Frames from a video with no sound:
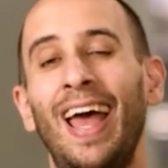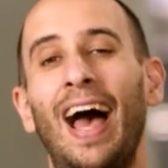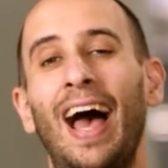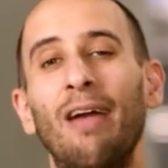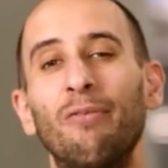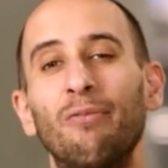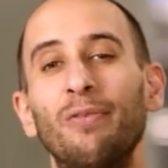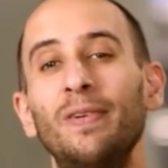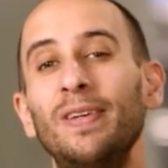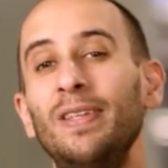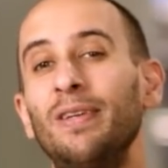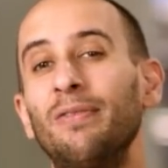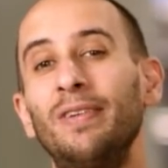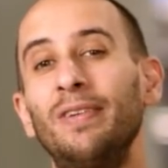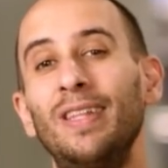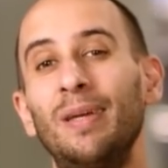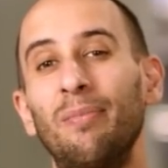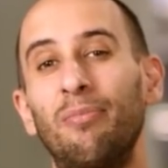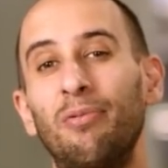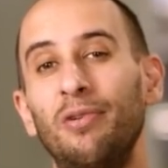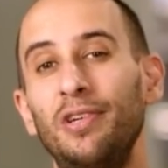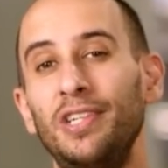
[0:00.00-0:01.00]
I really,
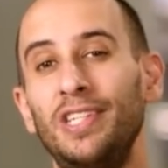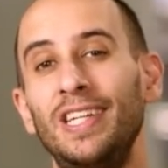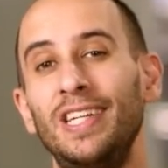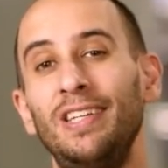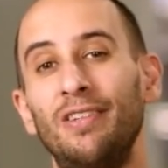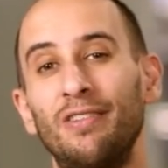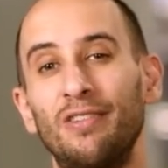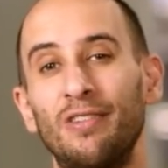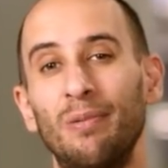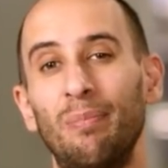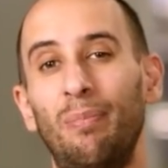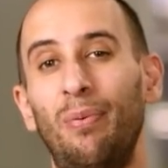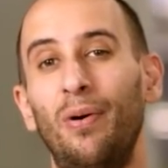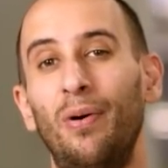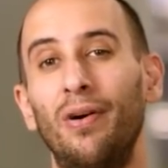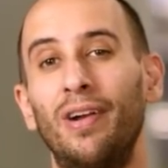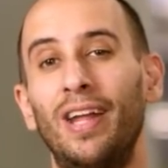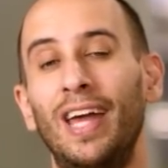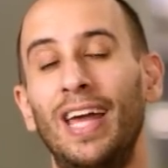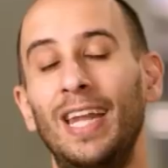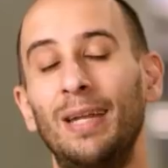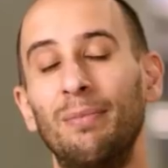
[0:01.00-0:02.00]
really appreciate your
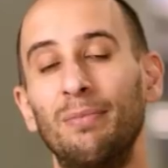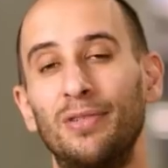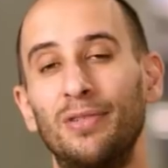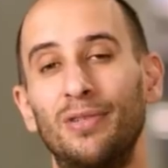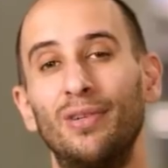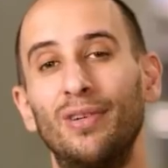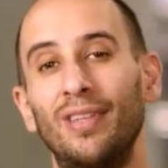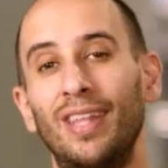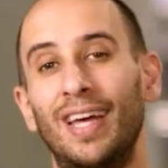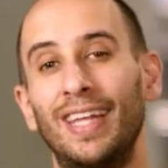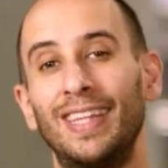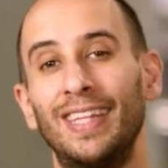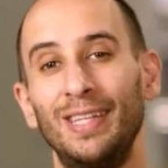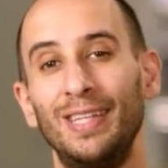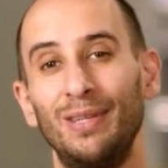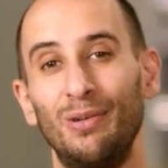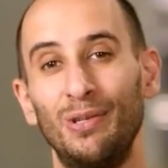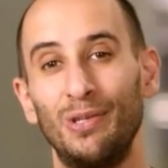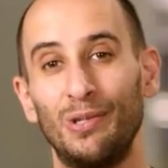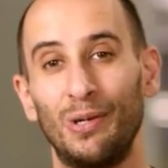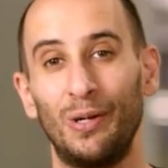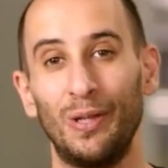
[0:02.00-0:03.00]
support, and I'm so glad that
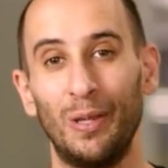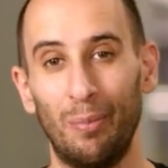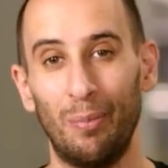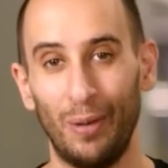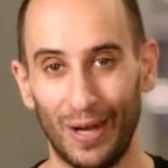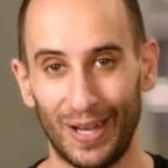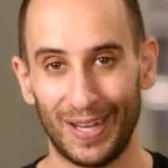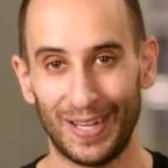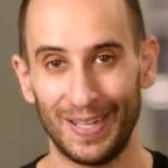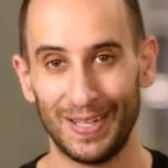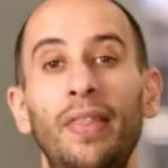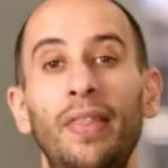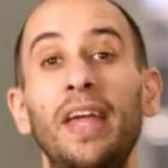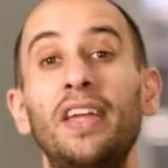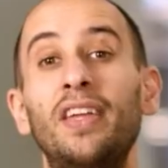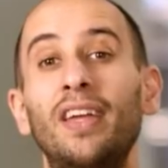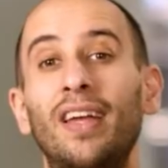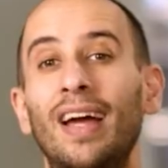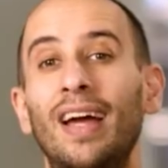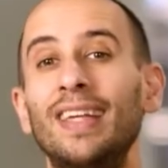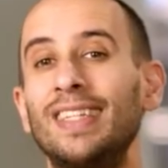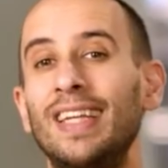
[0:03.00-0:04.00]
you enjoyed the book. Thank
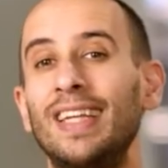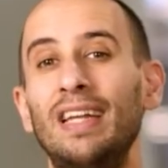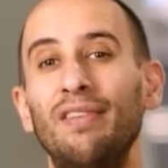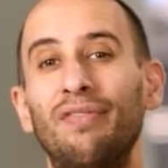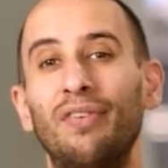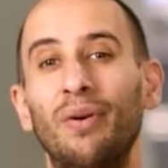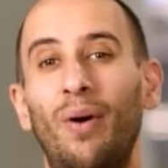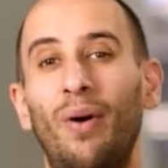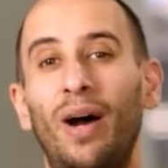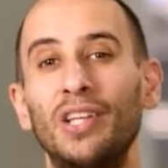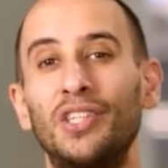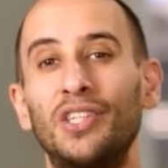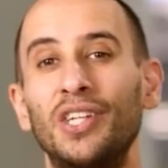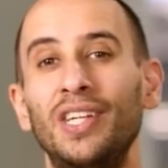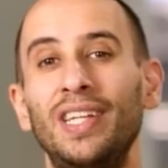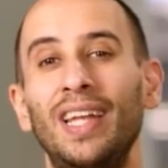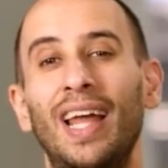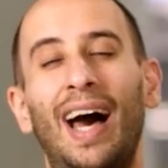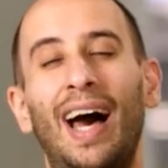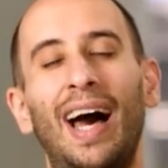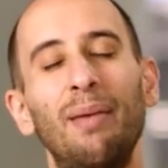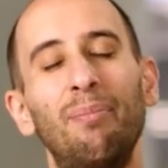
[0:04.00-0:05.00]
you guys again for
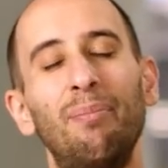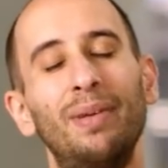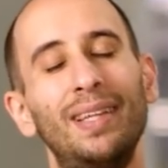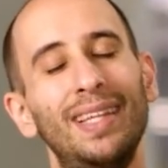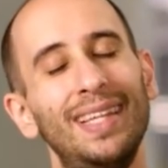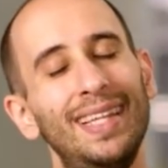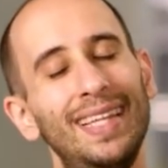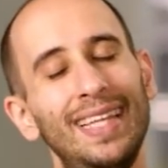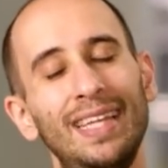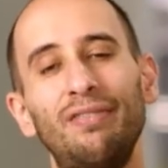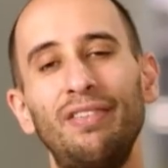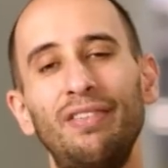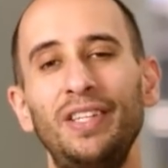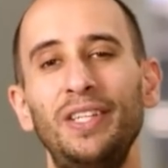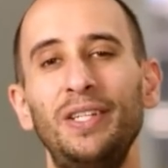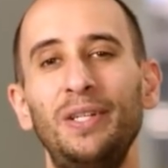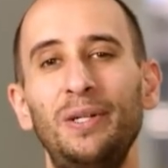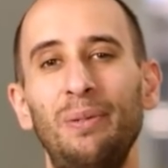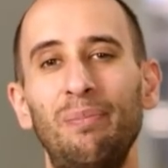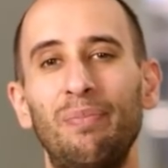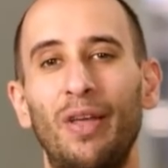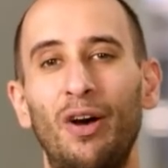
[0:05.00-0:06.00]
watching. I believe in
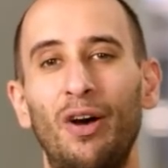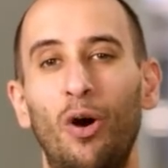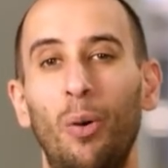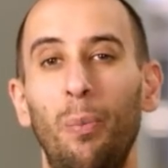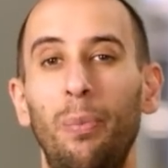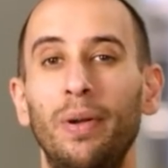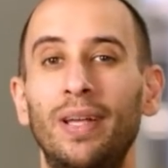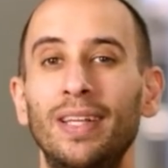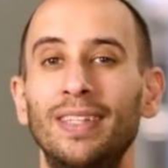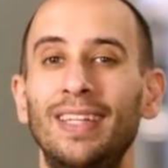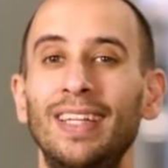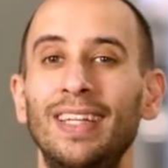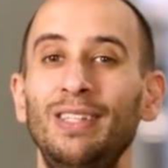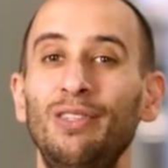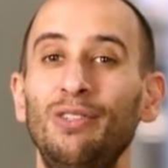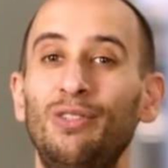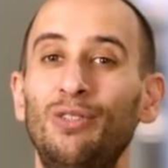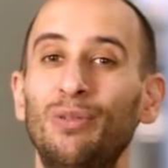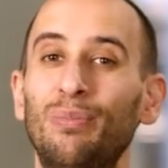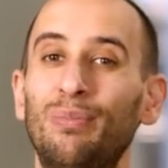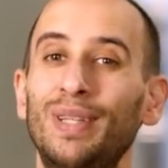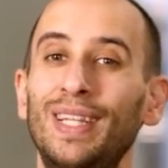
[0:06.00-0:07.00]
you. I hope you continue
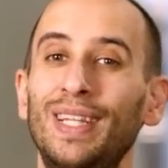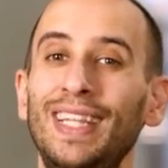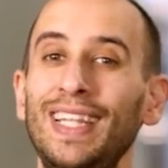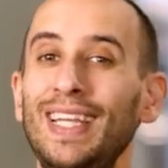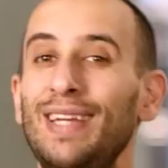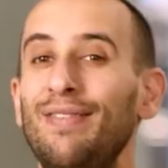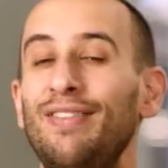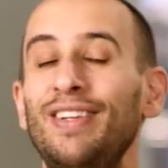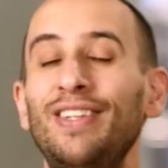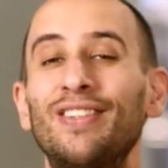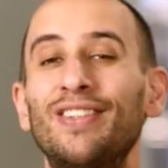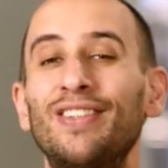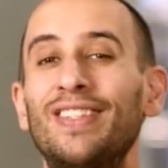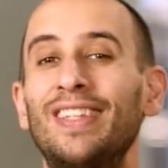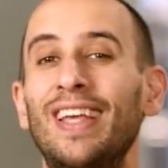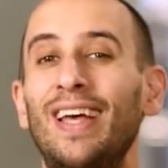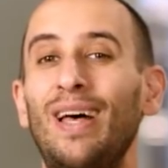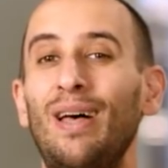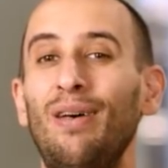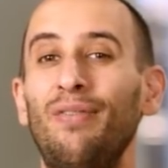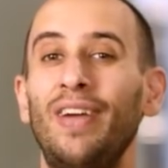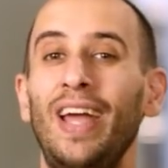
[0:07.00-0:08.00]
to believe in
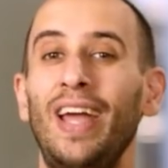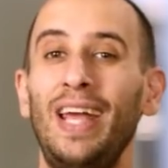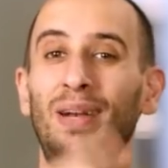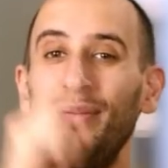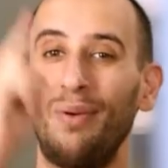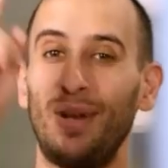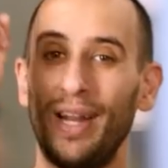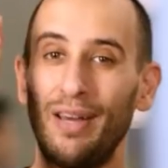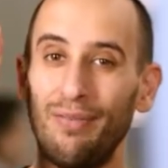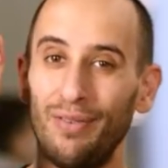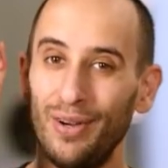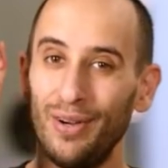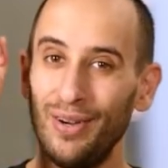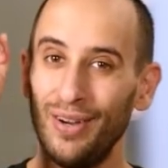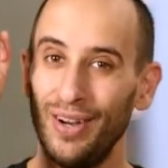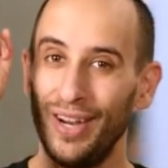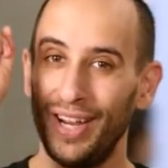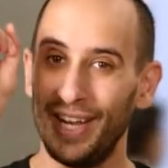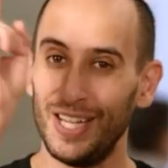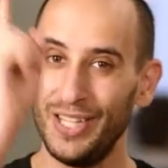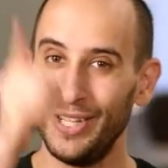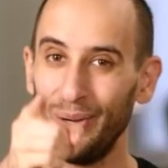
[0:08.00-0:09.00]
yourself and
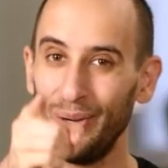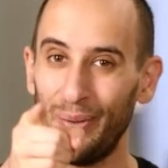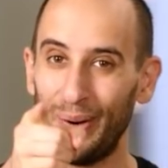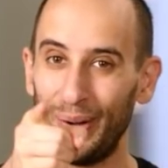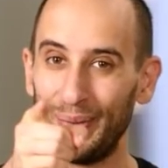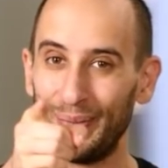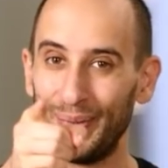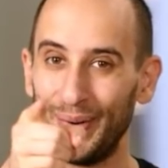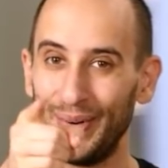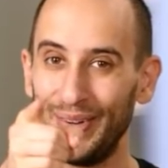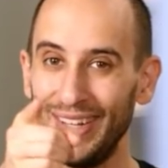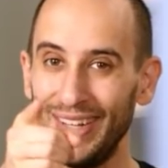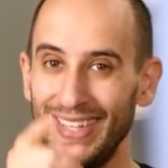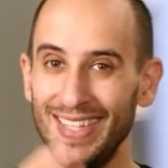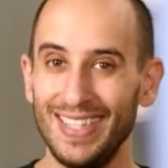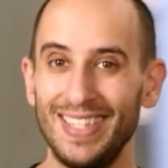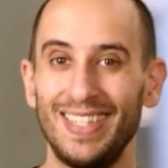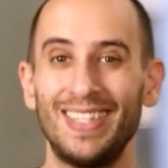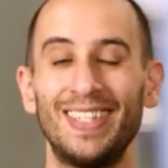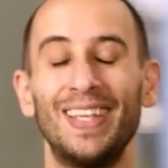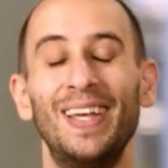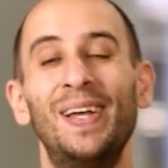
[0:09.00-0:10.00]
whatever your one word
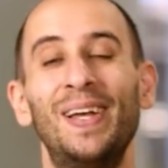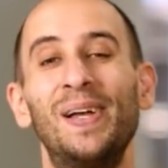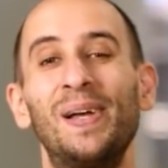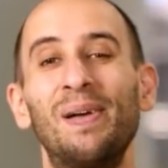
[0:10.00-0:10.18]
is.